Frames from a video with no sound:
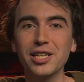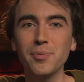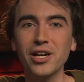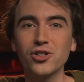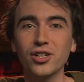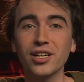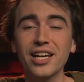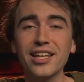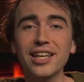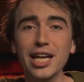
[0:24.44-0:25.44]
an expansion
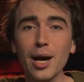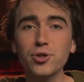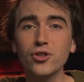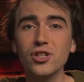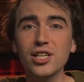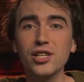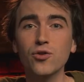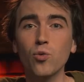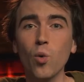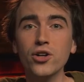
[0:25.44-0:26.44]
that captured the sense
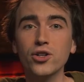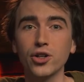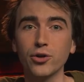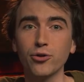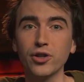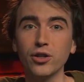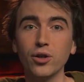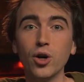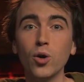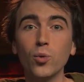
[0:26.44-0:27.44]
of wonder you feel
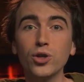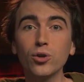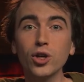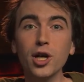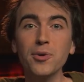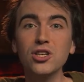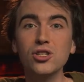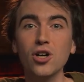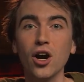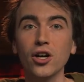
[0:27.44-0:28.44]
when you look up at the
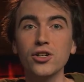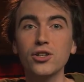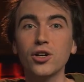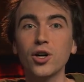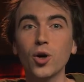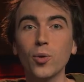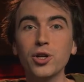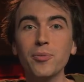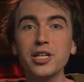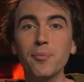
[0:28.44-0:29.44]
stars, or when
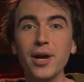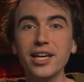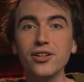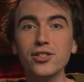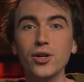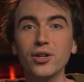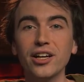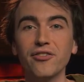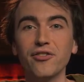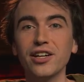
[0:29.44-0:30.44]
you mix baking
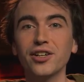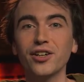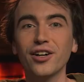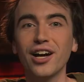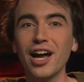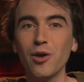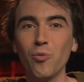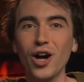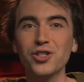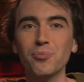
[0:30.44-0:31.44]
soda and vinegar
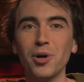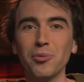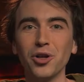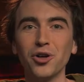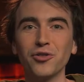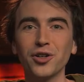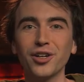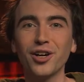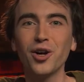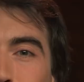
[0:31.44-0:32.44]
and watch it bubble over.